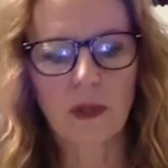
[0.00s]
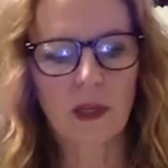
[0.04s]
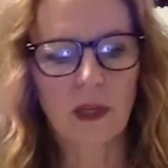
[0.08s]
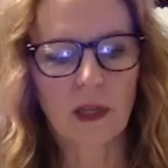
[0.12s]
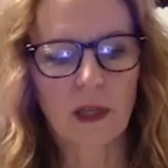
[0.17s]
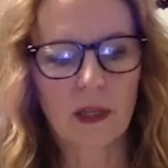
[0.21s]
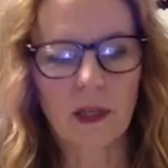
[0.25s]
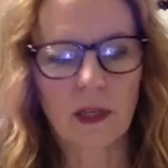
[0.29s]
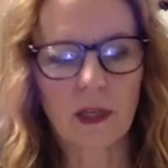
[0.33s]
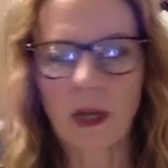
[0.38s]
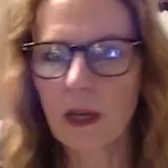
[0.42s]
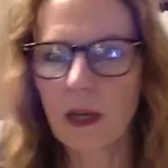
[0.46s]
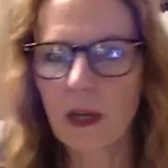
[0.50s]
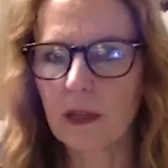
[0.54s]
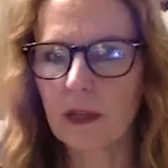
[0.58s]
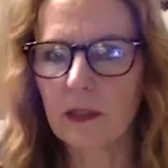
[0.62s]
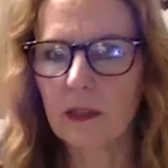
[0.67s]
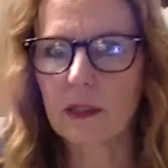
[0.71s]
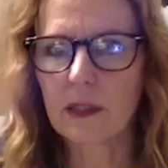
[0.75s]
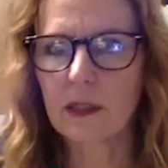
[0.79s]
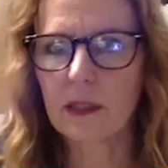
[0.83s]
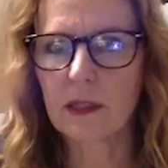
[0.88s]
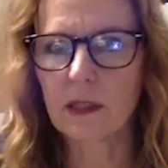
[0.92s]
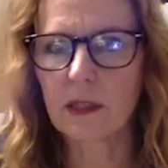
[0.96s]
not
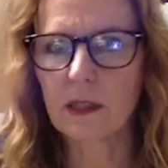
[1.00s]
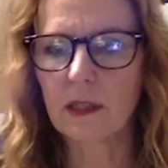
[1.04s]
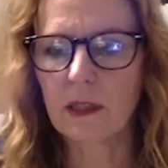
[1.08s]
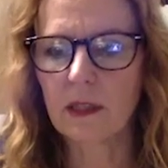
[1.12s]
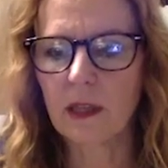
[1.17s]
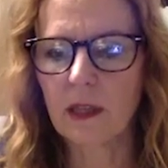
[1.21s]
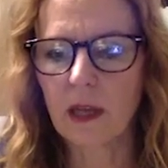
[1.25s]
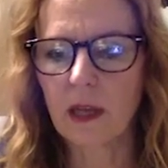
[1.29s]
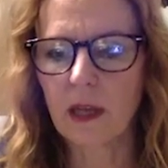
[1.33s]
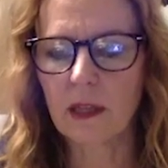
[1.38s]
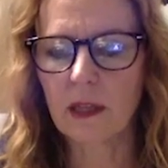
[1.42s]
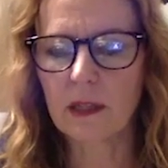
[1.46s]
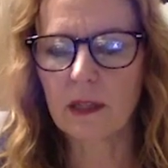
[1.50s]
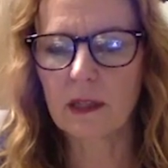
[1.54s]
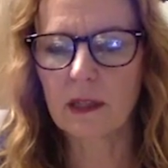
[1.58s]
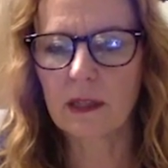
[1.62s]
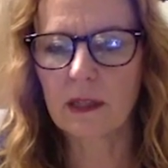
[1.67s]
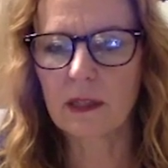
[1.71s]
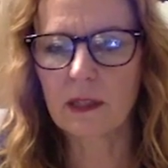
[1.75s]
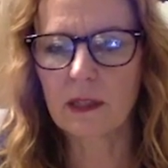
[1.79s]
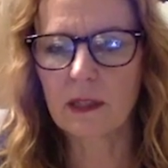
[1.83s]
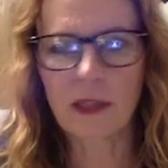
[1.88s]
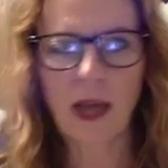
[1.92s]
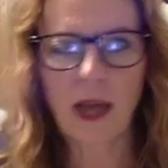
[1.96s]

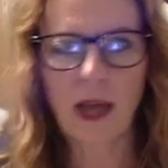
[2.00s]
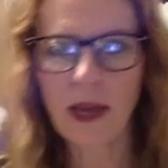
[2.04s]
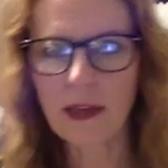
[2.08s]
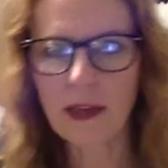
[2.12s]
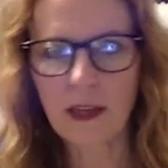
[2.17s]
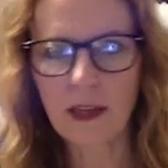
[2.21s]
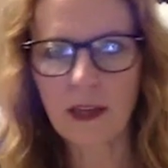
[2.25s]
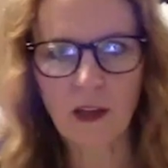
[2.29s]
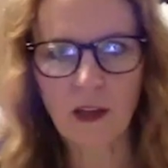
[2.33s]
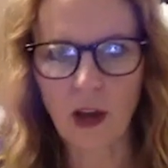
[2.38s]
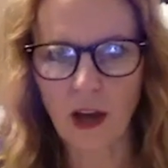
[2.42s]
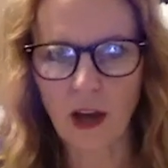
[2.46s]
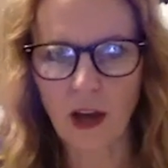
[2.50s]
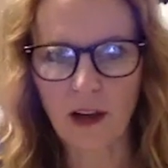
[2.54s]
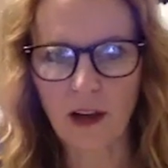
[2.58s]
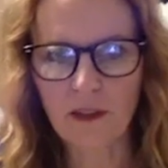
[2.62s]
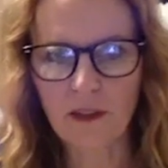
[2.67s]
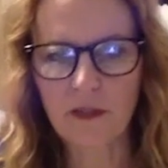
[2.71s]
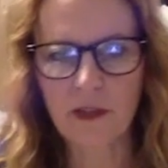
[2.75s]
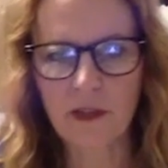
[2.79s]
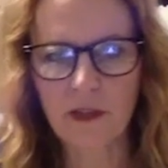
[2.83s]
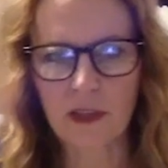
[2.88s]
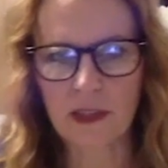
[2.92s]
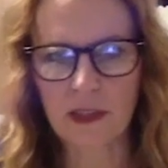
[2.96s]
slacking
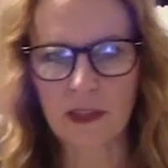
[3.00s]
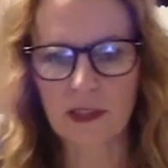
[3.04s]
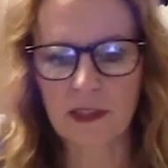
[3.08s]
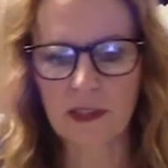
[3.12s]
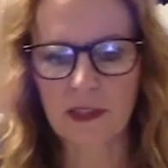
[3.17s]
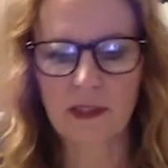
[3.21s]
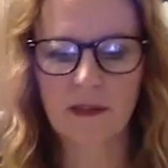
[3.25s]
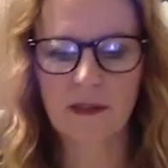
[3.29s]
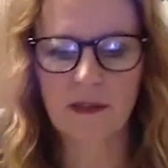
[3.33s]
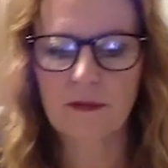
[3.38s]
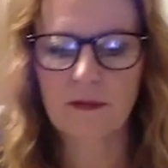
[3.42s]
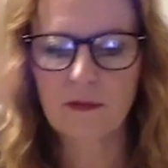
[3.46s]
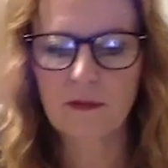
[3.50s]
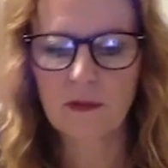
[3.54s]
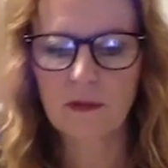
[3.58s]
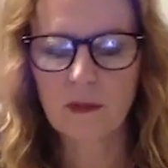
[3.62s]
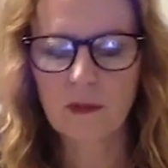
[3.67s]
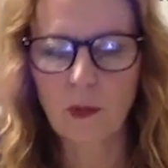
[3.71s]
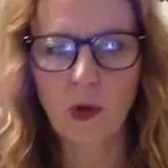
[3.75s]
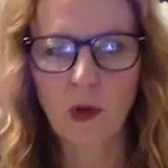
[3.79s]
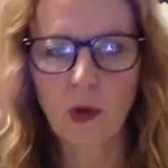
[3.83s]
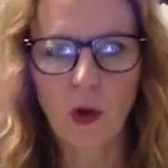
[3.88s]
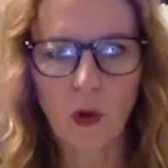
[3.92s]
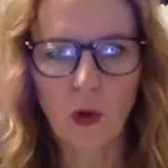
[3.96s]
off because
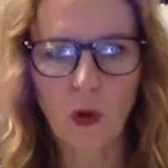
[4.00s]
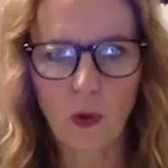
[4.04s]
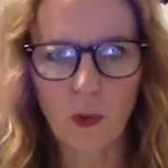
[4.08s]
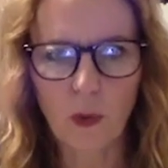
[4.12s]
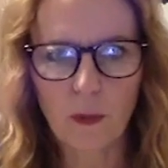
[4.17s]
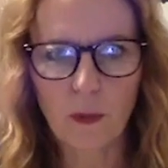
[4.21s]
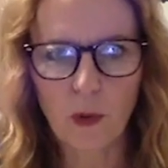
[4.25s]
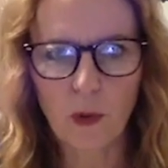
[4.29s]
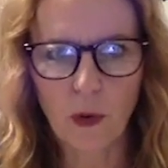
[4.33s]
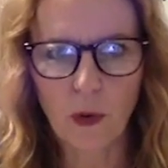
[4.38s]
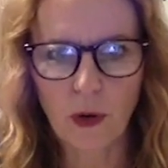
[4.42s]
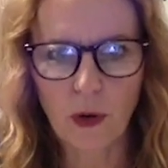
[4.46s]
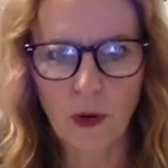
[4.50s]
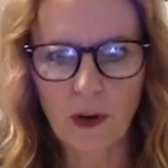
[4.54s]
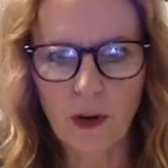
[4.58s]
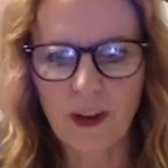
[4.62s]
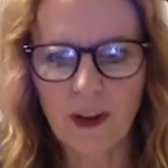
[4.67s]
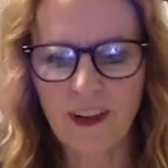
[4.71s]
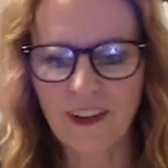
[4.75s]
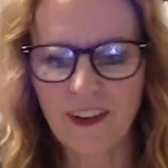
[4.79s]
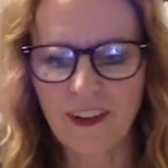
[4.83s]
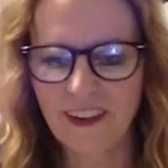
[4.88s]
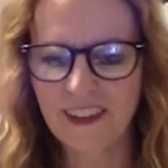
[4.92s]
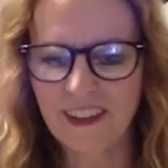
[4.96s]
we're home,
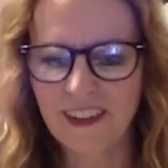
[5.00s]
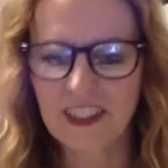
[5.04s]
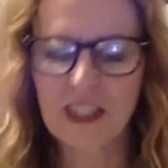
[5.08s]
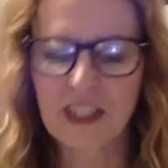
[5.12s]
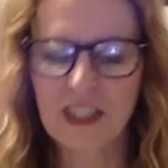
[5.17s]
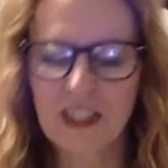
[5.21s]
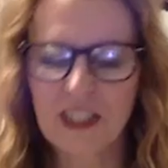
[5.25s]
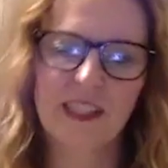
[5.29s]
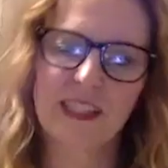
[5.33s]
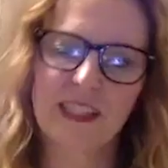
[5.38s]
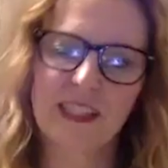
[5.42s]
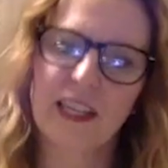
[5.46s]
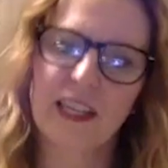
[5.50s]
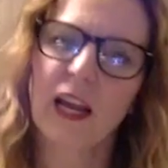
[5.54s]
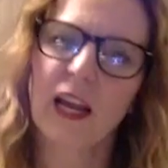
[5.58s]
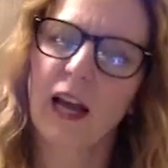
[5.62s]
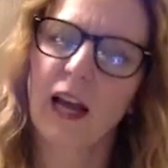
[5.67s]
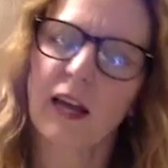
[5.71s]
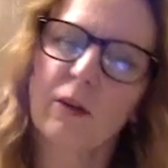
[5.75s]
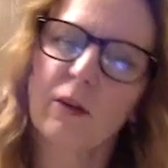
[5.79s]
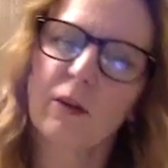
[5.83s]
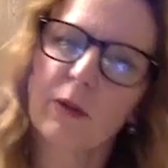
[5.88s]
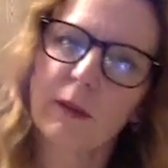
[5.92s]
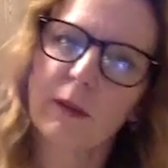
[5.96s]
or just not.
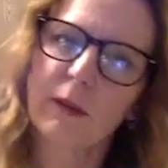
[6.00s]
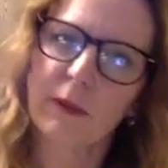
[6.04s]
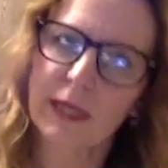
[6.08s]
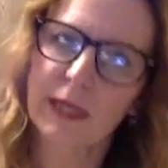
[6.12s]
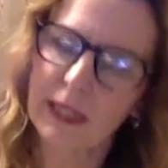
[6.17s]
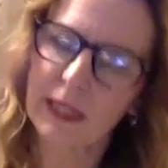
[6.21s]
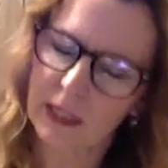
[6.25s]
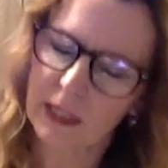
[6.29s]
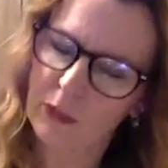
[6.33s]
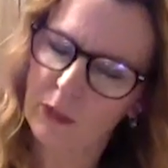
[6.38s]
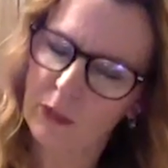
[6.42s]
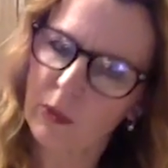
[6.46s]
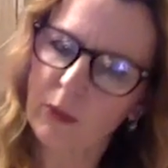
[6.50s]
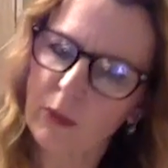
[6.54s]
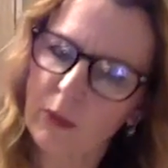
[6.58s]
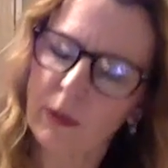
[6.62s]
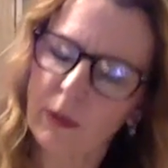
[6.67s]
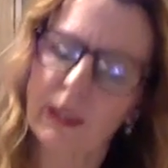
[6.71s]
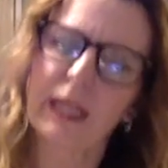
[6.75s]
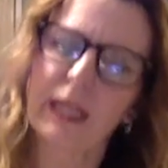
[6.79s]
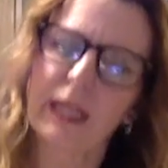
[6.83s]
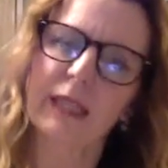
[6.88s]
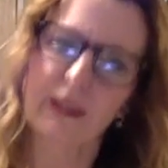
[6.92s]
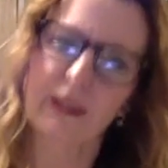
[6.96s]
We don't want
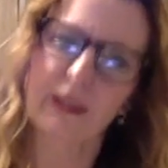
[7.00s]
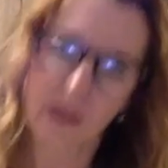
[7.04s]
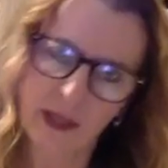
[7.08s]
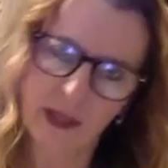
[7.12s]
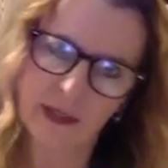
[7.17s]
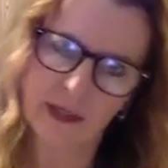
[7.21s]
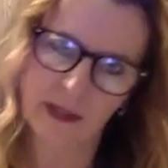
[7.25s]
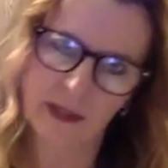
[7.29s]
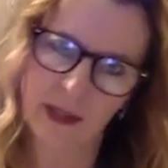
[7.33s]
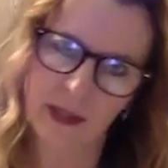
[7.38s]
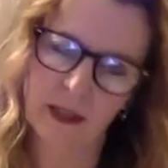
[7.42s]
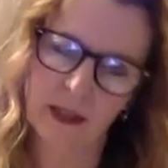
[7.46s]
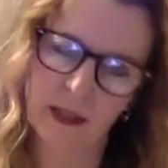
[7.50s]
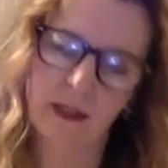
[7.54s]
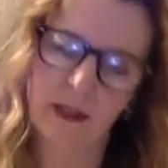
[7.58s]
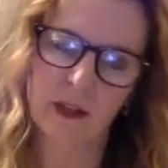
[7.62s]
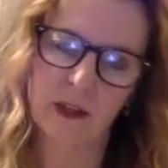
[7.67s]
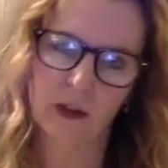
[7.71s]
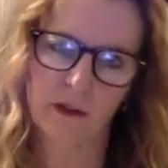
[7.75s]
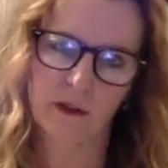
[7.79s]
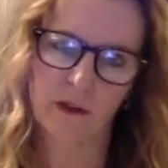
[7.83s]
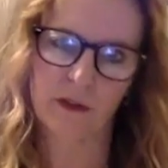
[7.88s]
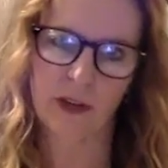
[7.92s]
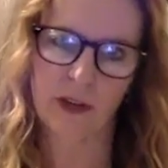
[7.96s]
to get lazy in
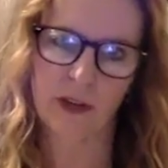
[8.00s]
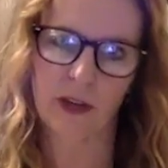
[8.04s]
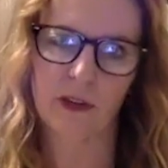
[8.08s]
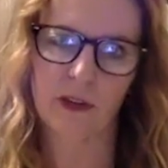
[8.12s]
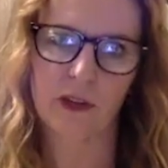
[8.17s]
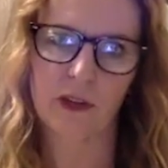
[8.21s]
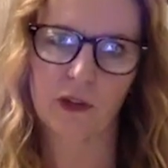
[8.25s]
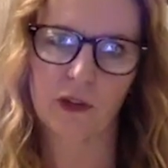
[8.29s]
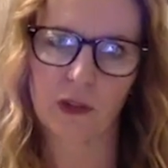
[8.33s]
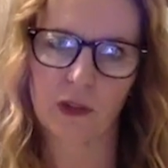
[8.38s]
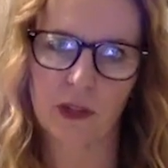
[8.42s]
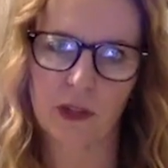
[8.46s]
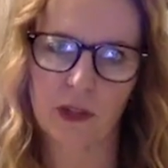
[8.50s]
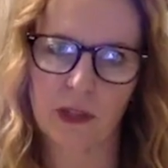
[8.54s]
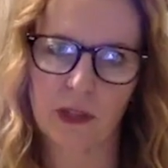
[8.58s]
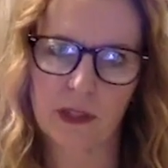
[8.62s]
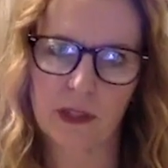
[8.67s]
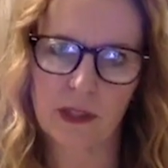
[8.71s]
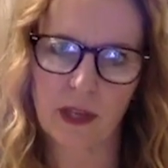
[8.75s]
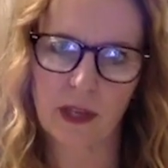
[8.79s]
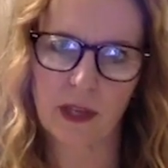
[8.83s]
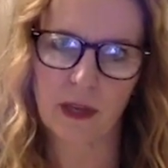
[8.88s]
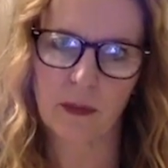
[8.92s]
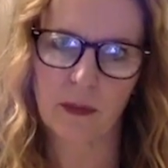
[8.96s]
our faith during this
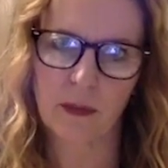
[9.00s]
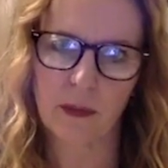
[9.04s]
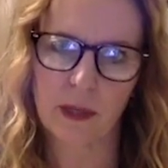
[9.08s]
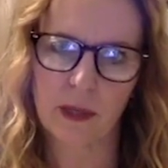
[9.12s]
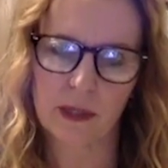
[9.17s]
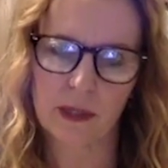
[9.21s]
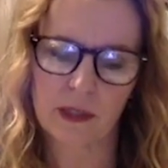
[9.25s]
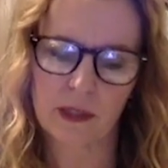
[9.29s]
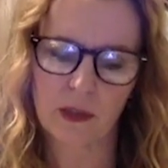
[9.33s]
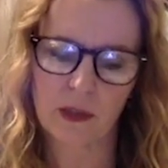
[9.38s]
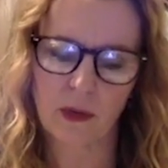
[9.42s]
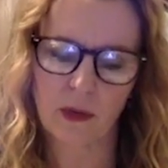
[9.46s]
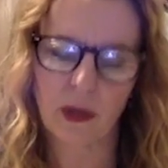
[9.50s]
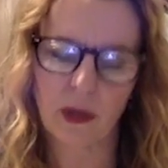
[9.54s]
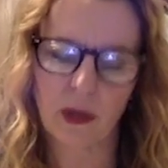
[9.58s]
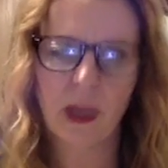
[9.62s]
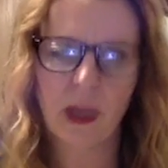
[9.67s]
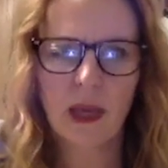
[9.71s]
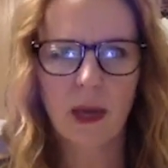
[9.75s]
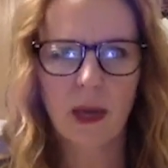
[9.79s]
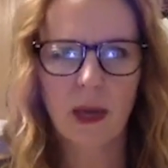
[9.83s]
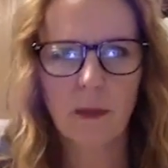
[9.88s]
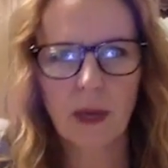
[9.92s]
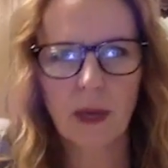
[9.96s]
time. And so,
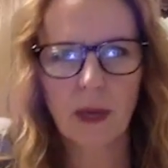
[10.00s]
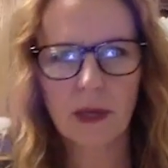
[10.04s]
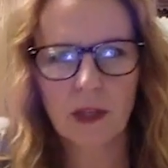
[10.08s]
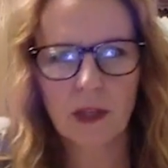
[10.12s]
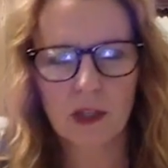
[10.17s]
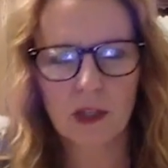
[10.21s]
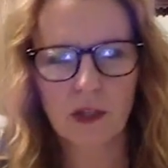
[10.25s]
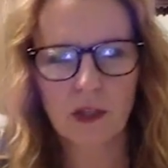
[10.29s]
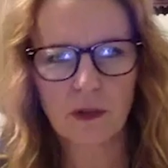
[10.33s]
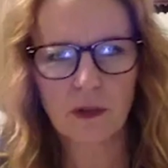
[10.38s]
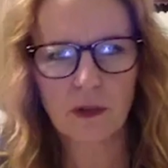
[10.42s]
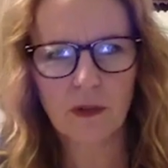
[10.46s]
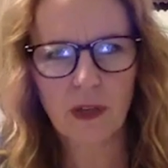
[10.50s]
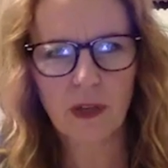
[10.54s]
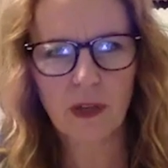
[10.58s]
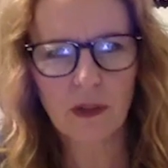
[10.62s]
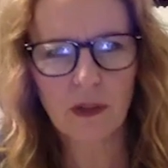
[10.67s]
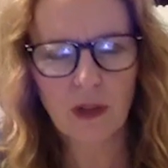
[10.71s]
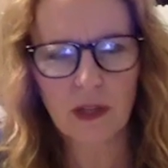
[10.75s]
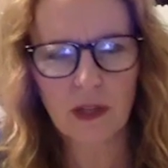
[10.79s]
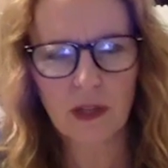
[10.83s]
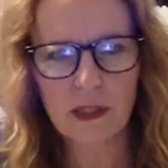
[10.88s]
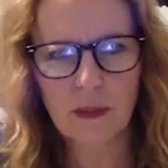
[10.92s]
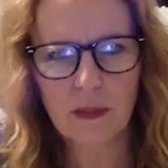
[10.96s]
Amanda, do you have any
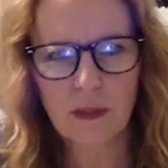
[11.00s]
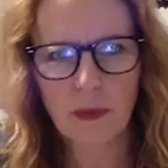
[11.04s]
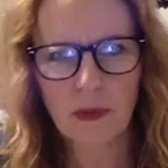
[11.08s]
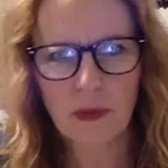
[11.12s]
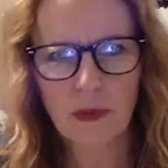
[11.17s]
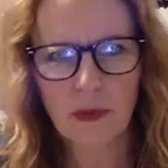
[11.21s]
thoughts about